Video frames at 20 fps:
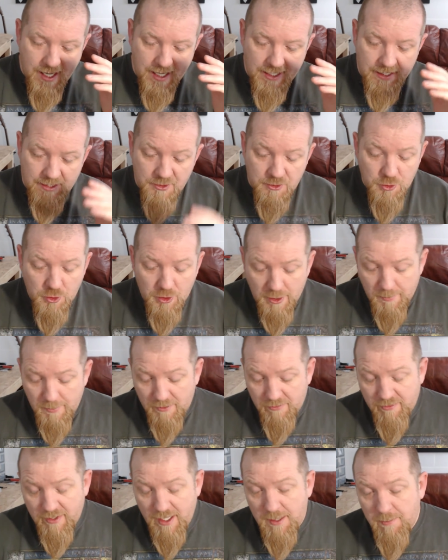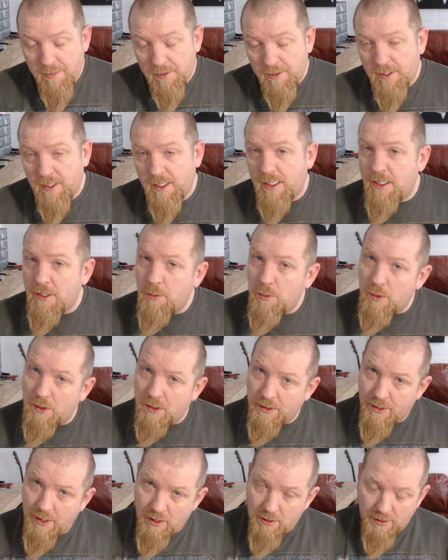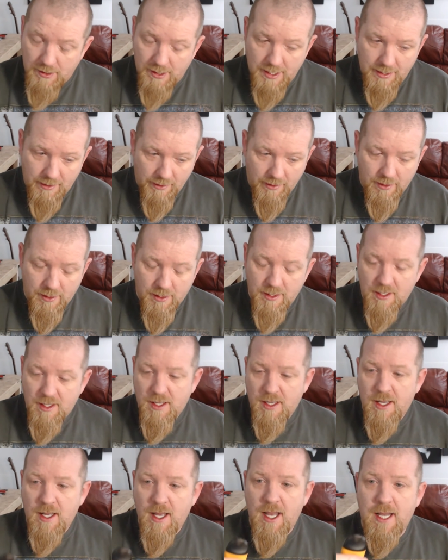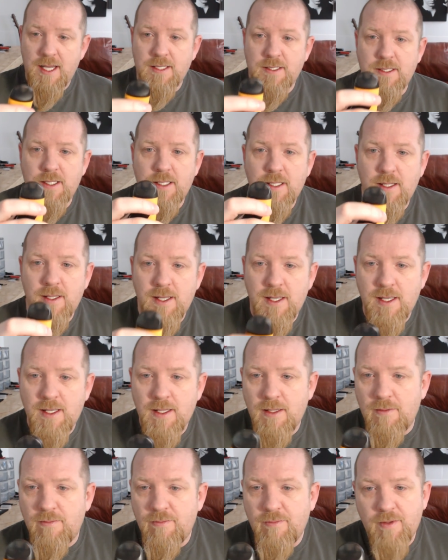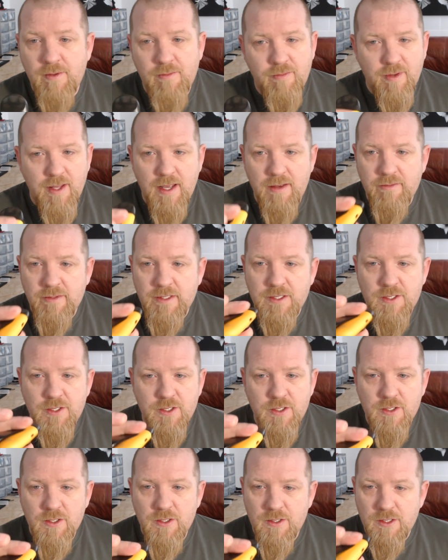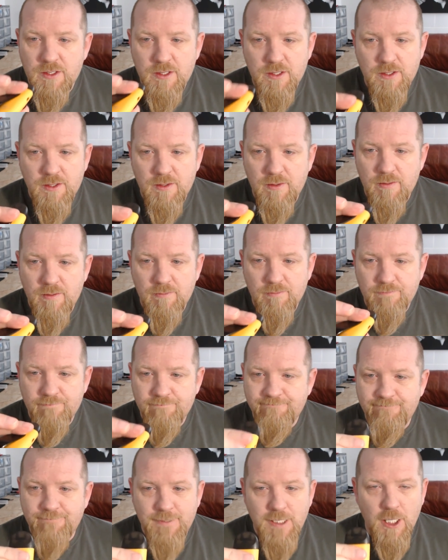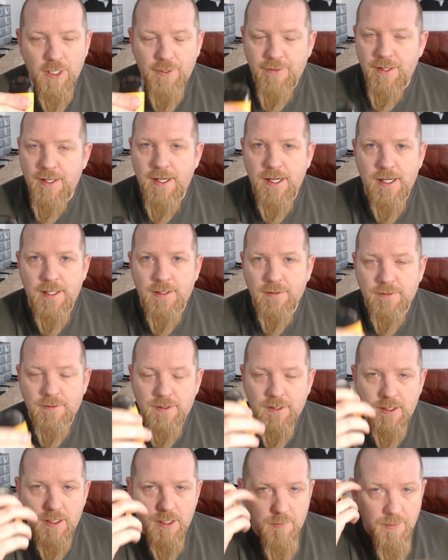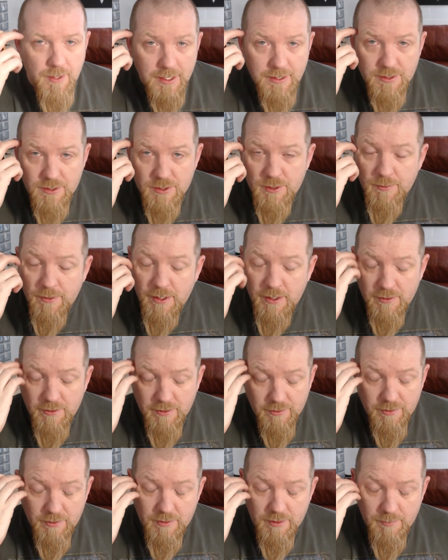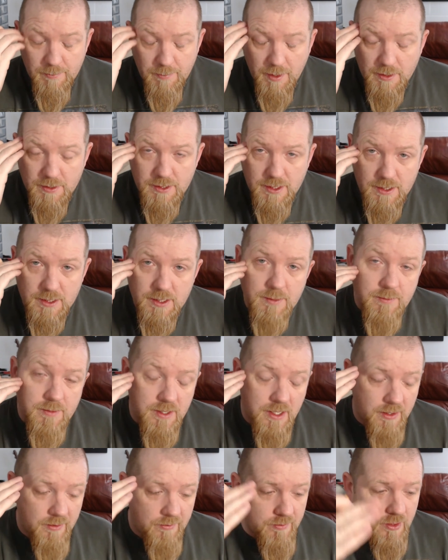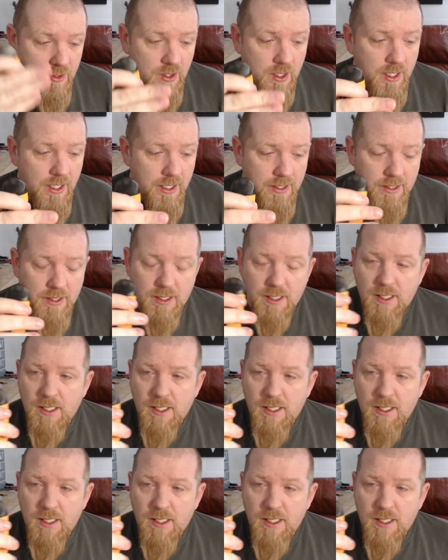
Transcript: an enjoyable vape you will not get, as the flavour is just not there. Compared to some of the other pod systems that I've tried,